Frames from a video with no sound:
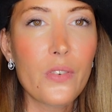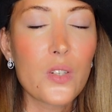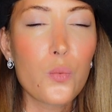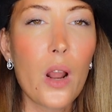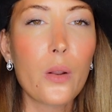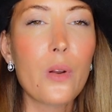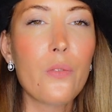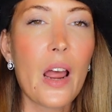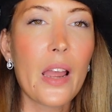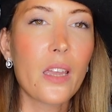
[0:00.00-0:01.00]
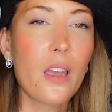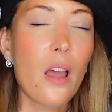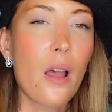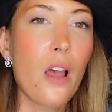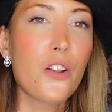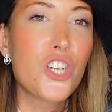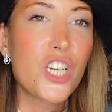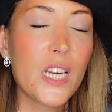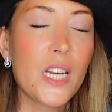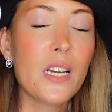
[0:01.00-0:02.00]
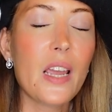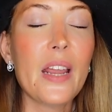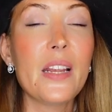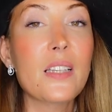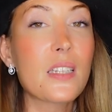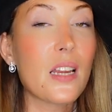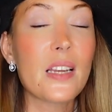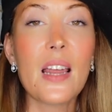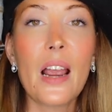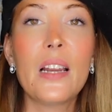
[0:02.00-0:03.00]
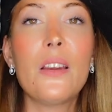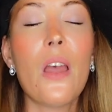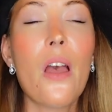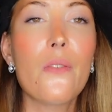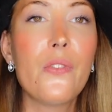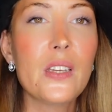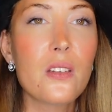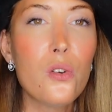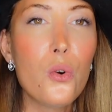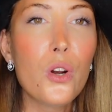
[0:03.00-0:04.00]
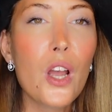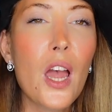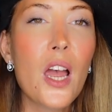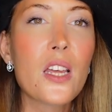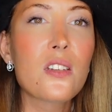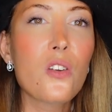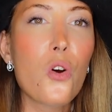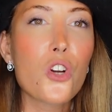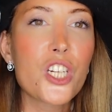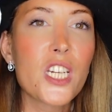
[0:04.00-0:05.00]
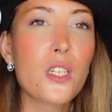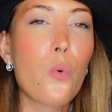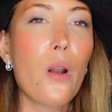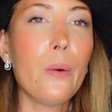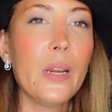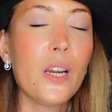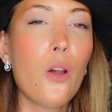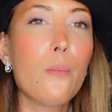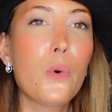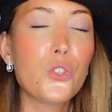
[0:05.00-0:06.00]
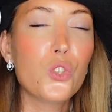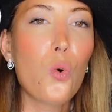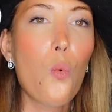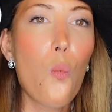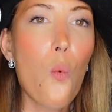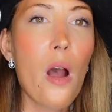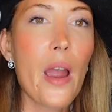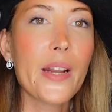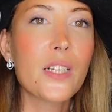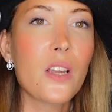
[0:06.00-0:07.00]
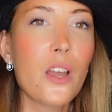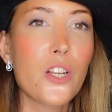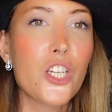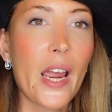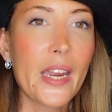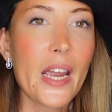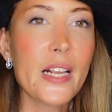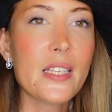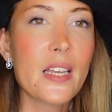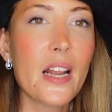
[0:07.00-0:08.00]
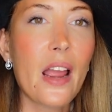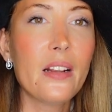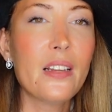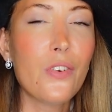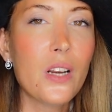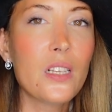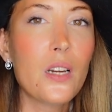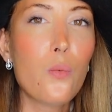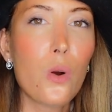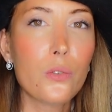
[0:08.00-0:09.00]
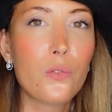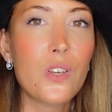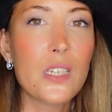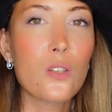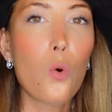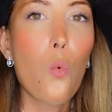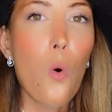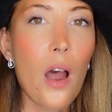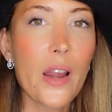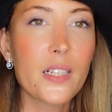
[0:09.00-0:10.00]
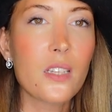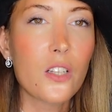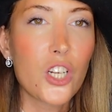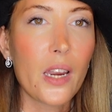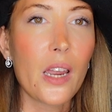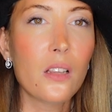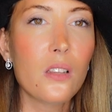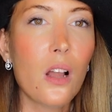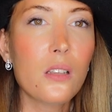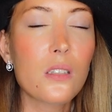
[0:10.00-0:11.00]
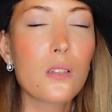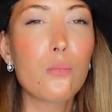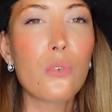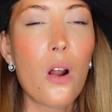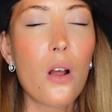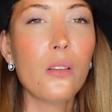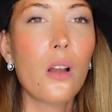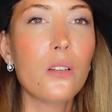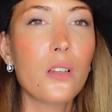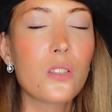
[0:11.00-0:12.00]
this one with like a jean, and it's exactly this look. So she's wearing a moto white jacket, and I definitely want this white jacket, not brown or